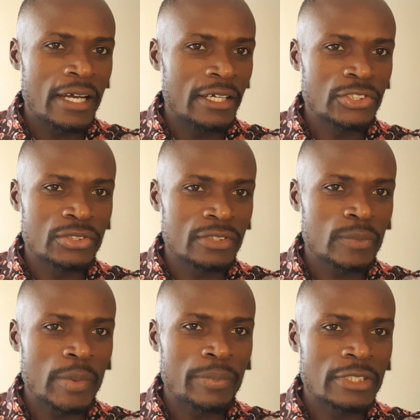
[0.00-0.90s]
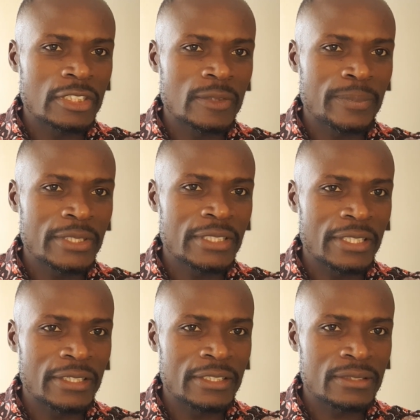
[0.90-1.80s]
should not be participating
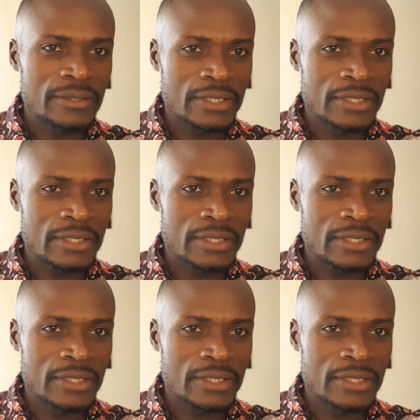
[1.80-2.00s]
in this